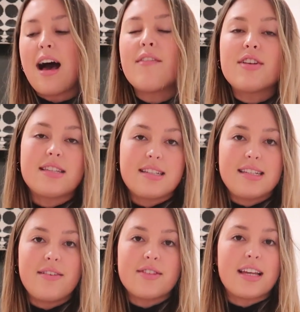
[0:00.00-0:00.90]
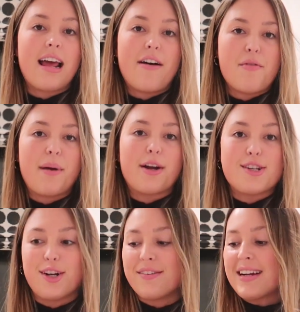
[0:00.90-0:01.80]
Obviously, Steven's gonna have a bigger
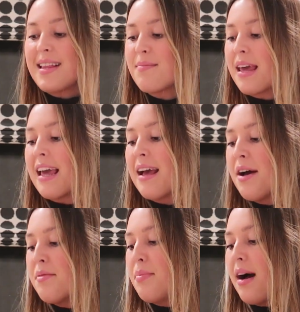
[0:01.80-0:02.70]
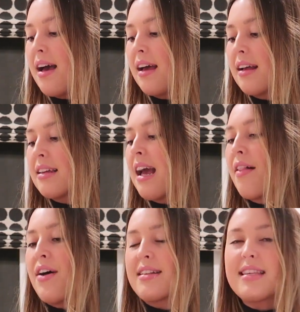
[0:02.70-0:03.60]
serving than me, but
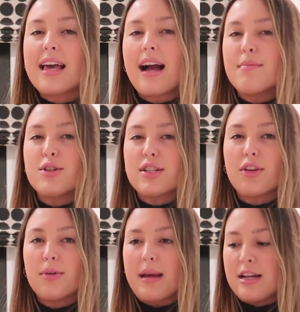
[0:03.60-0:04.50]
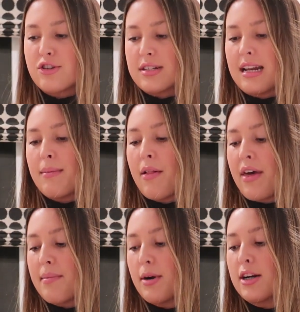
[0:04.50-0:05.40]
yeah, that's like, I'm just a little bit interested about
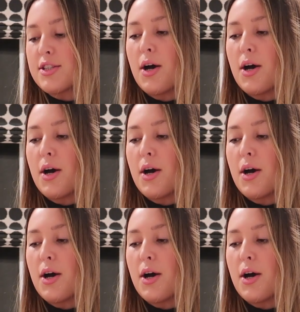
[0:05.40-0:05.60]
that part.